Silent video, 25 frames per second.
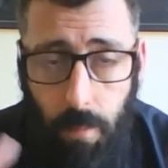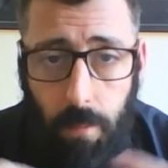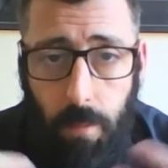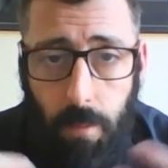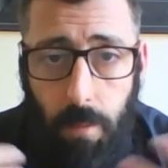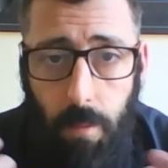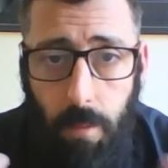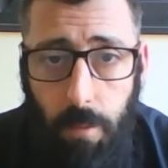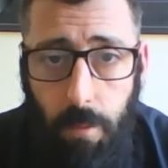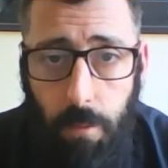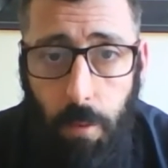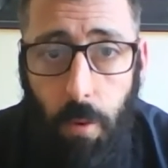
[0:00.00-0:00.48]

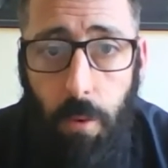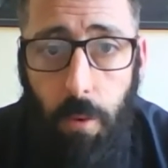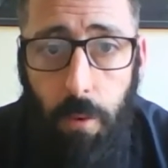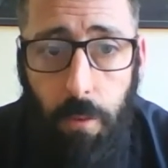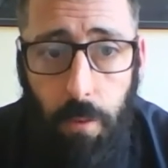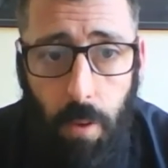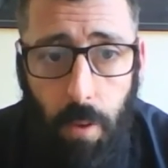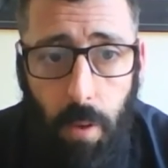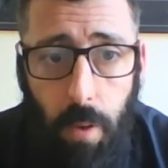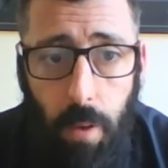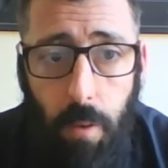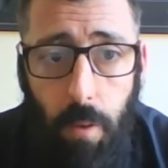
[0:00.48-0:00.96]
first
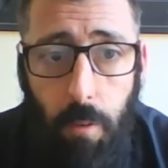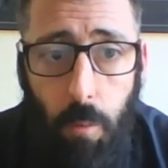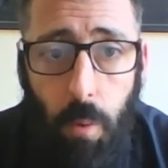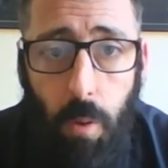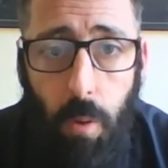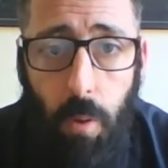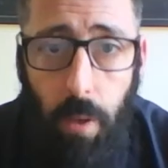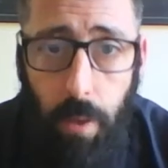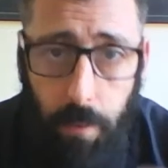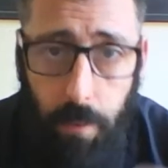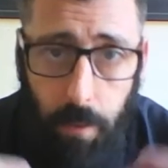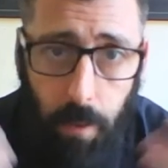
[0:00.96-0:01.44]

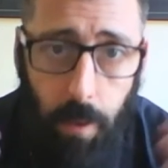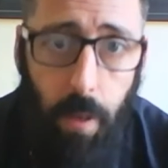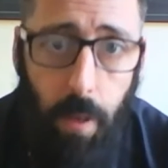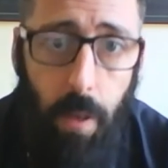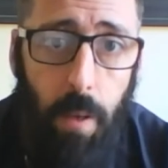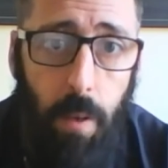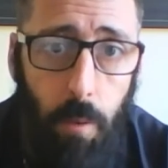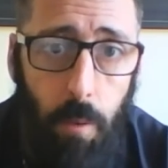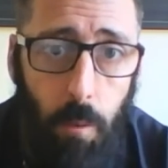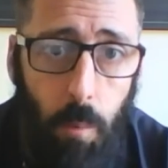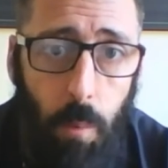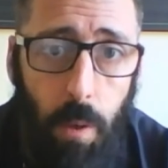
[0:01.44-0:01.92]
Israelites, and
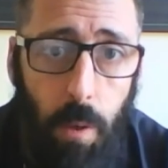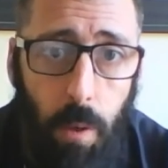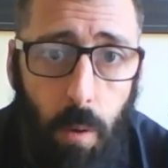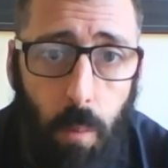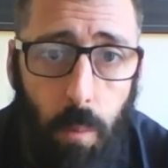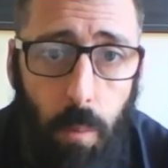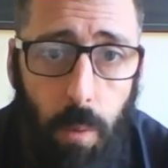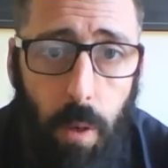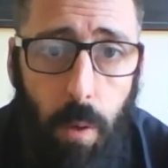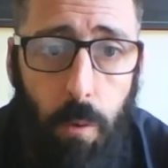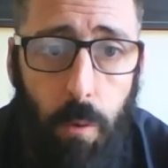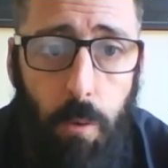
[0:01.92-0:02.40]
again, as we know
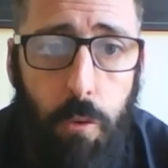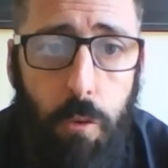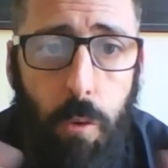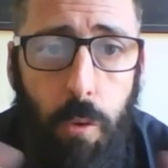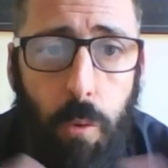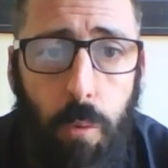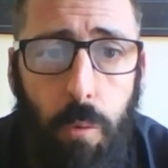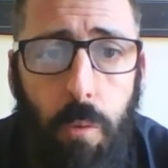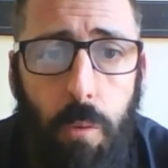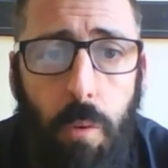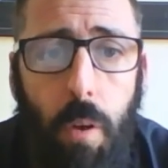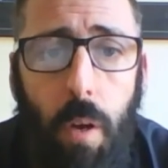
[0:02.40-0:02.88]
now as
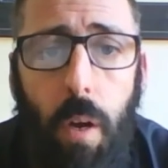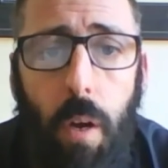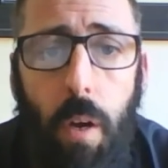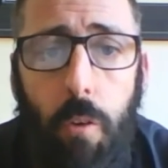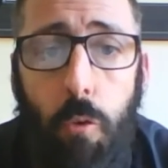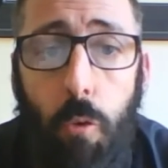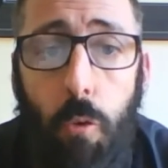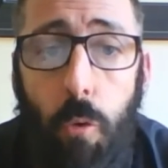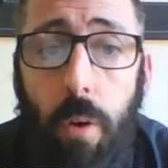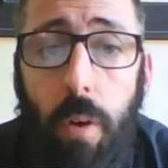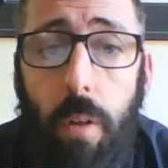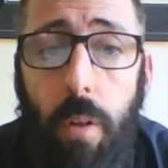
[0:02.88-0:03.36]
Jews,
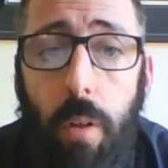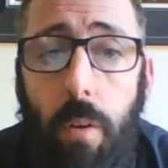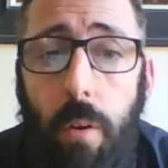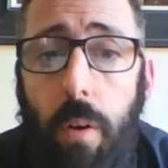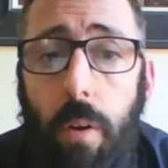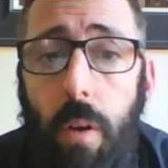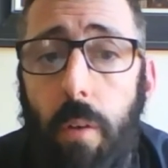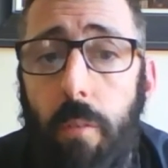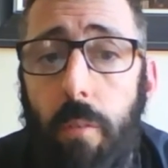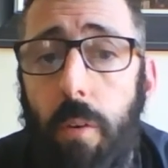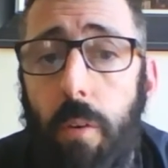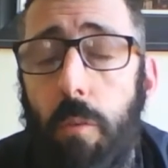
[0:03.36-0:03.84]
treated their
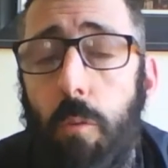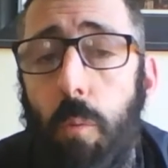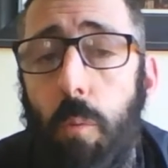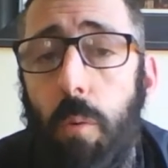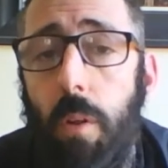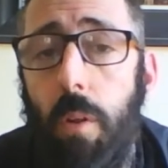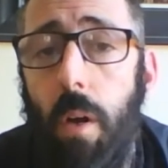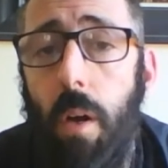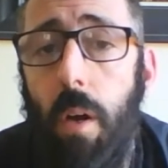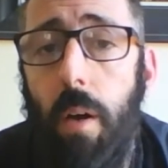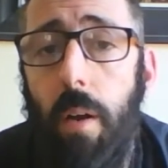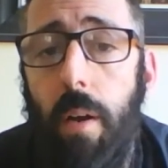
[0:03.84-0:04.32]
covenants with
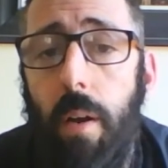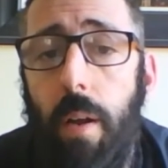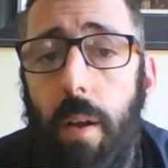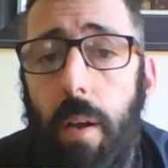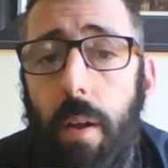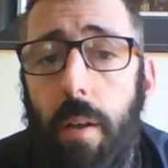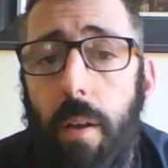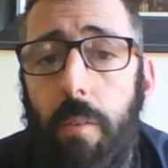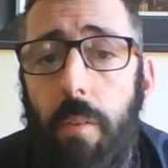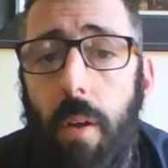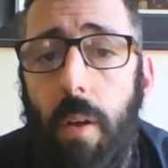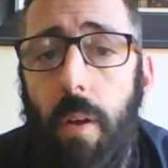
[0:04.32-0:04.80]
God
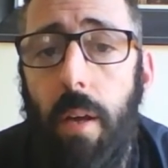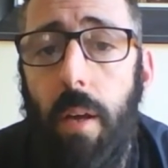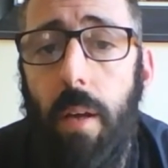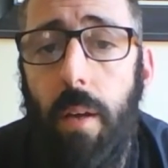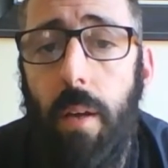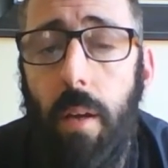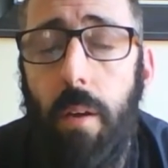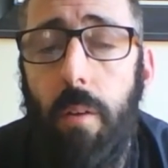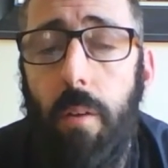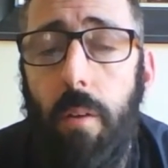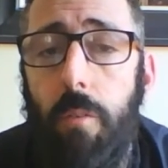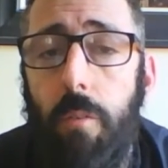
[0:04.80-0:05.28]
as a
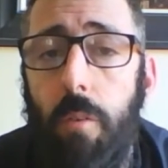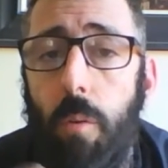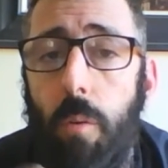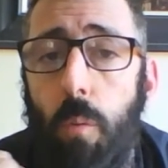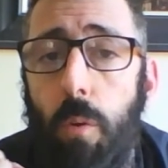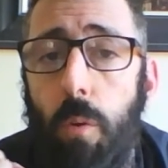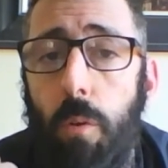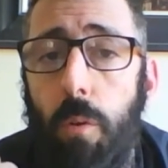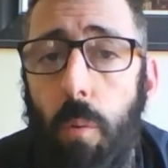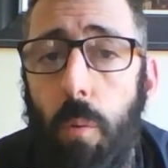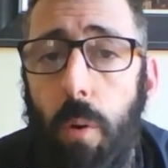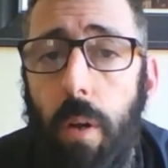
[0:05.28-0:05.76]
gift and
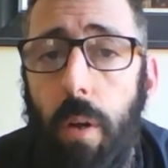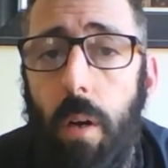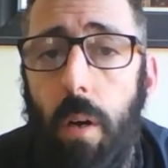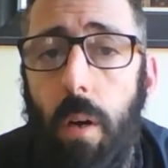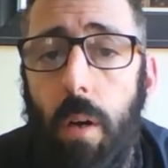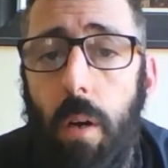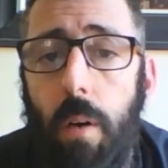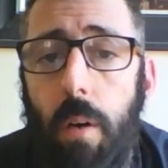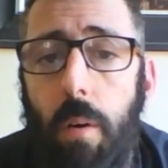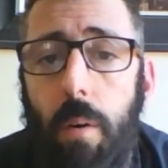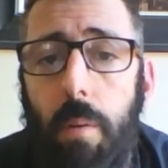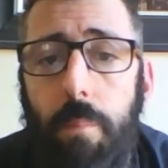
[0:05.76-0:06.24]
with great
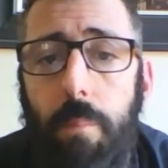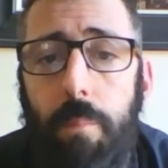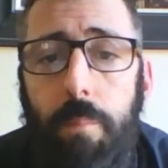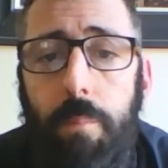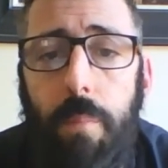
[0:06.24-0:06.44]
honor.